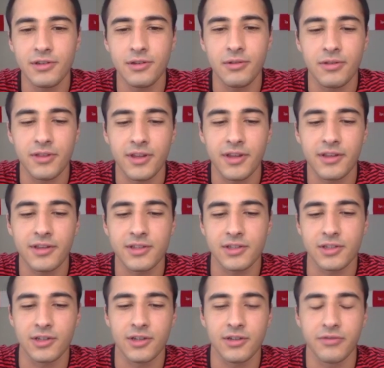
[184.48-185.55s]
do you think is a
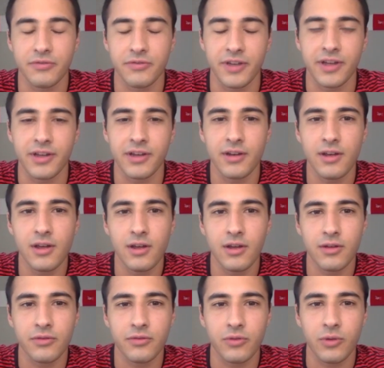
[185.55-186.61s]
good fit
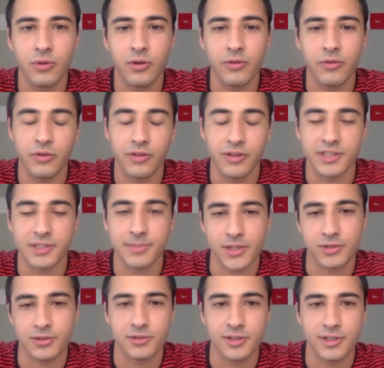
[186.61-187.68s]
for for this
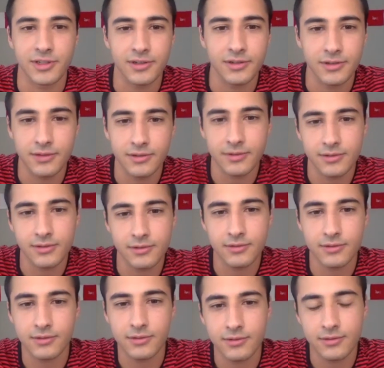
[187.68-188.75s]
specialty?
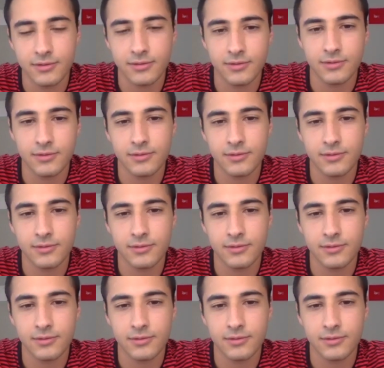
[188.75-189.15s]
Yeah,